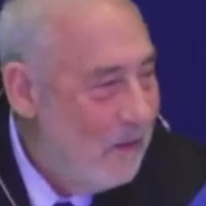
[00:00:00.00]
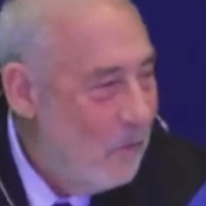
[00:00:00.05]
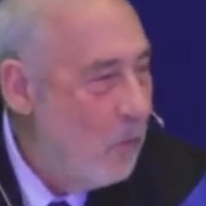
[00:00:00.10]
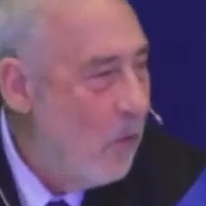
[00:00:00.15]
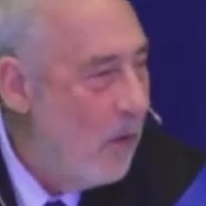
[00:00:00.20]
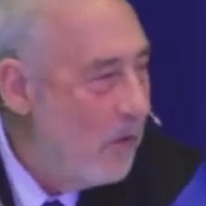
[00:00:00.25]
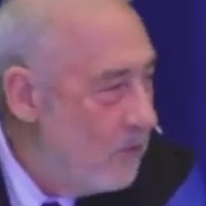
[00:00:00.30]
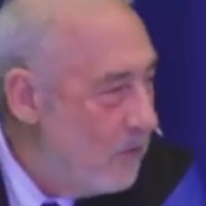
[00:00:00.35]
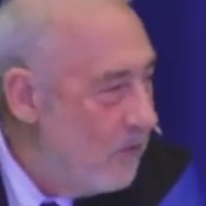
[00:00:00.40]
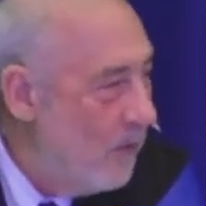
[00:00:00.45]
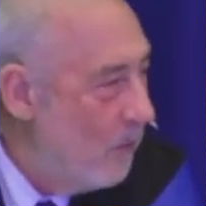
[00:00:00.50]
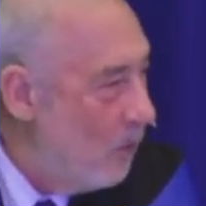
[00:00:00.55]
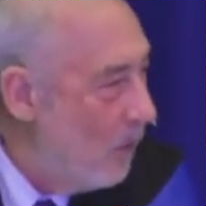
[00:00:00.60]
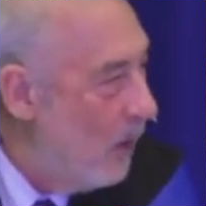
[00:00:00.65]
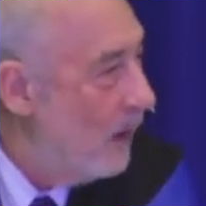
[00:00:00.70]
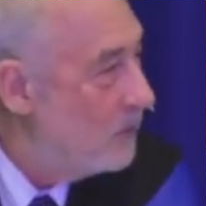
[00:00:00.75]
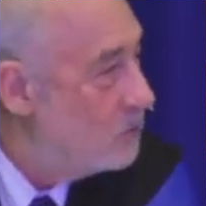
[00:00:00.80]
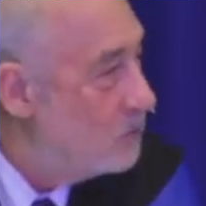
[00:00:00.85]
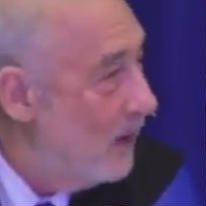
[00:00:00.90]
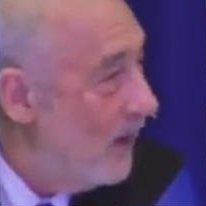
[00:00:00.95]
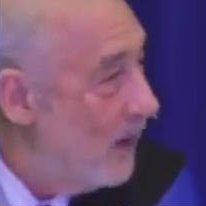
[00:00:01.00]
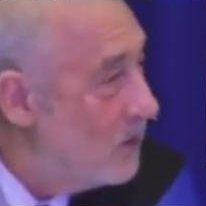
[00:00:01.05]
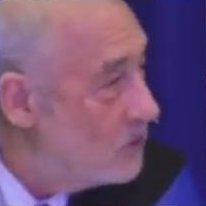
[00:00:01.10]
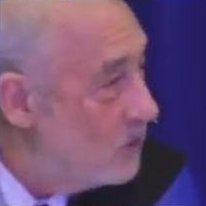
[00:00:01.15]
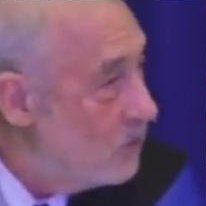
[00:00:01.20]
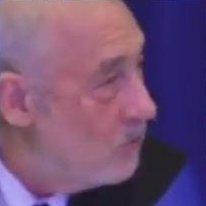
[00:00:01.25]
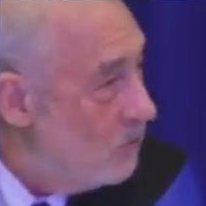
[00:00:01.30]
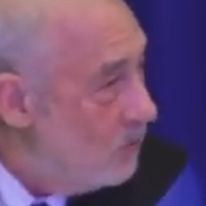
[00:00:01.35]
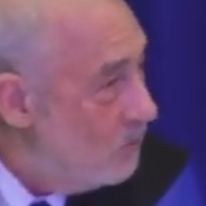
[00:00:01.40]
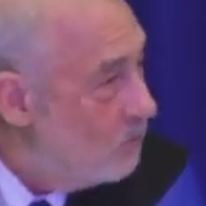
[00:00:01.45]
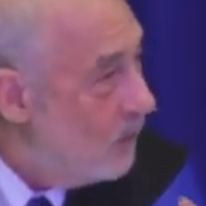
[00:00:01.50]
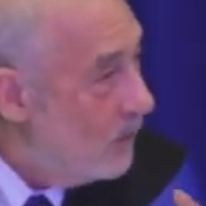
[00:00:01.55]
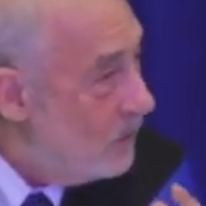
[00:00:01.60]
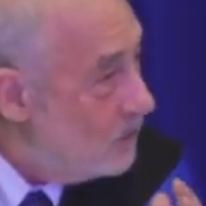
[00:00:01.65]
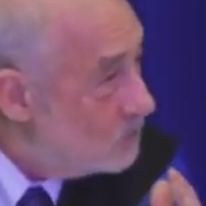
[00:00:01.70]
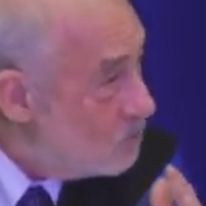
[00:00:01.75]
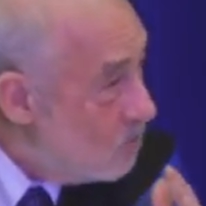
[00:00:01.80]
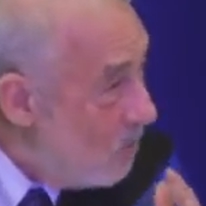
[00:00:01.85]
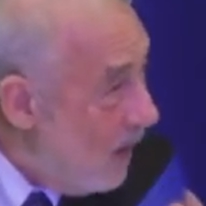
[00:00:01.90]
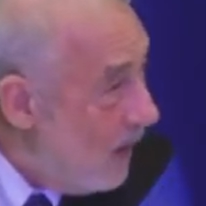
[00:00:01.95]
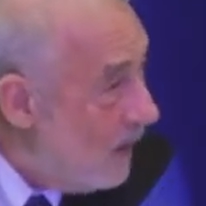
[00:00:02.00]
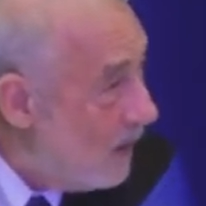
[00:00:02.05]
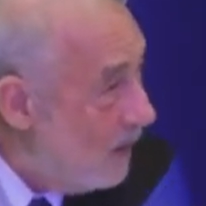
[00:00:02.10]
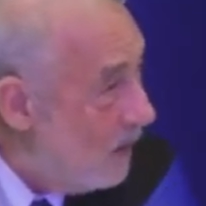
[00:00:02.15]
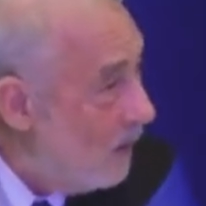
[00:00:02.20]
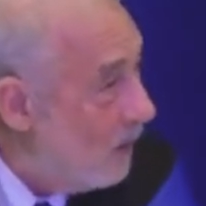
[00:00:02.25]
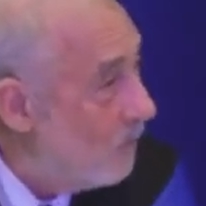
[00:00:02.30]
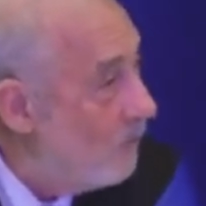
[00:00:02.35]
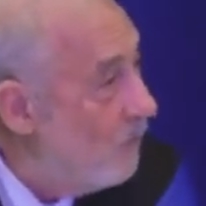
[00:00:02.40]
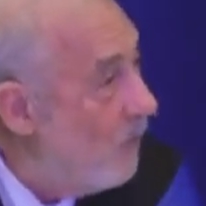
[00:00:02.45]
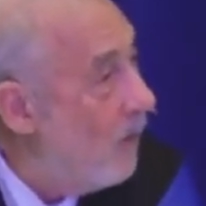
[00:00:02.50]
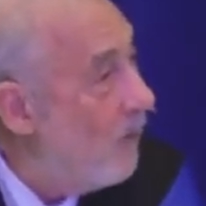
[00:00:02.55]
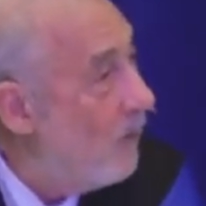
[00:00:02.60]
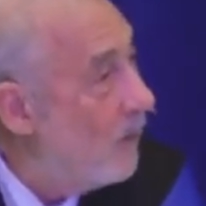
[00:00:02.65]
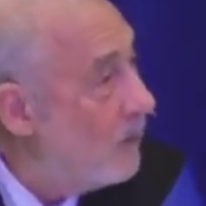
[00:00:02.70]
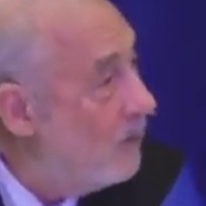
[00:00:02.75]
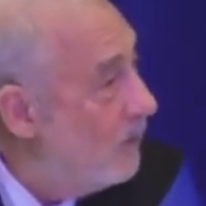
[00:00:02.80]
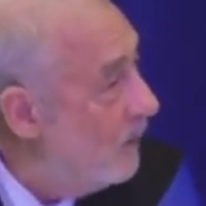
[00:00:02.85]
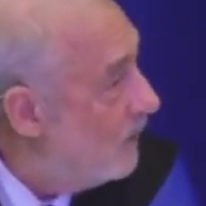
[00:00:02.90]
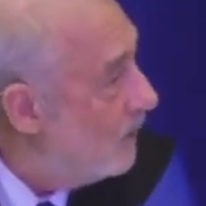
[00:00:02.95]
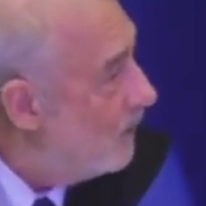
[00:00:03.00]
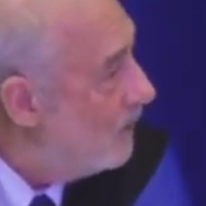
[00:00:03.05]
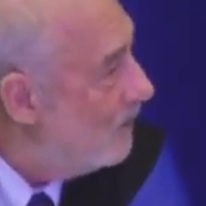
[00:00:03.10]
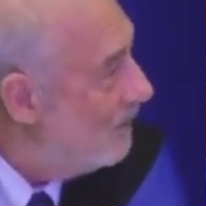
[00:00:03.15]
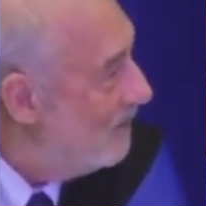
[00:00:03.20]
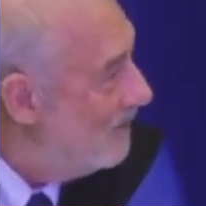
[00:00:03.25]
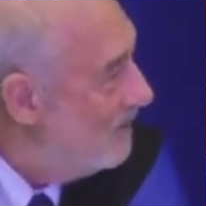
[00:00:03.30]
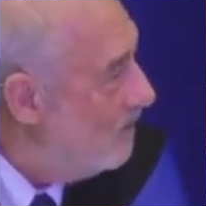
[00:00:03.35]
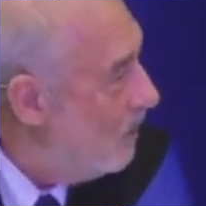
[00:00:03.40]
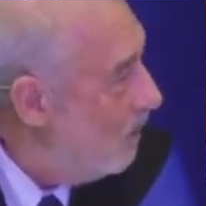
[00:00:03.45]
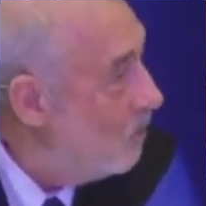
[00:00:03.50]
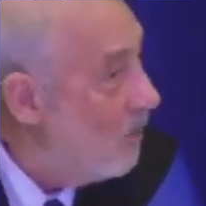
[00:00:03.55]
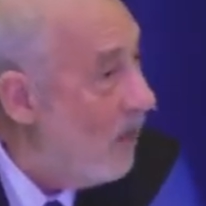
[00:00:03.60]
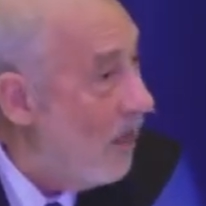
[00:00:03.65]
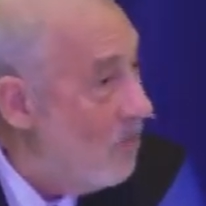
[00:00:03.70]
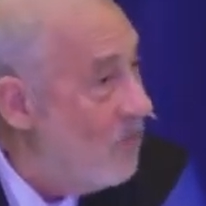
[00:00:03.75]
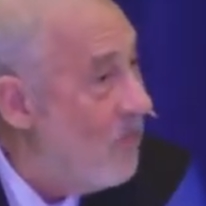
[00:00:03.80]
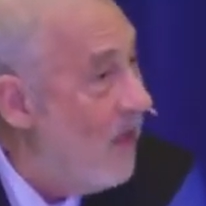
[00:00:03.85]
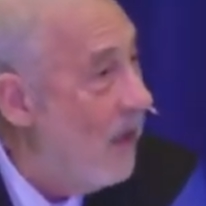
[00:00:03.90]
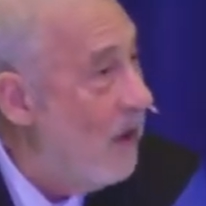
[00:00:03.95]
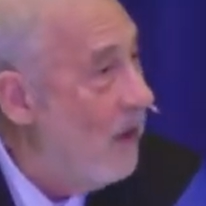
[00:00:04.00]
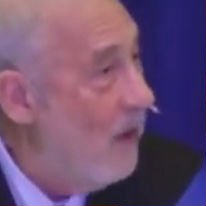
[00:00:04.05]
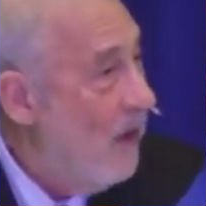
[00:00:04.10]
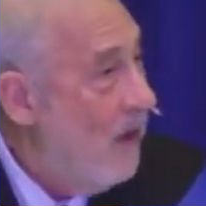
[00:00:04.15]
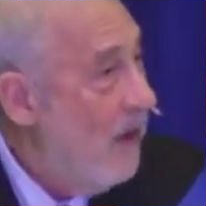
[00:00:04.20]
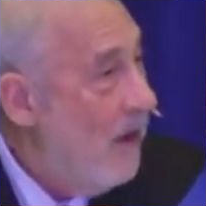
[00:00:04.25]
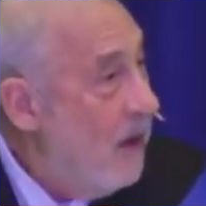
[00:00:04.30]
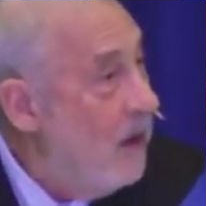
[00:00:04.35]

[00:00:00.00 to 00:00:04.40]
whether they will actually execute it, but he's making a very clear, you know, that,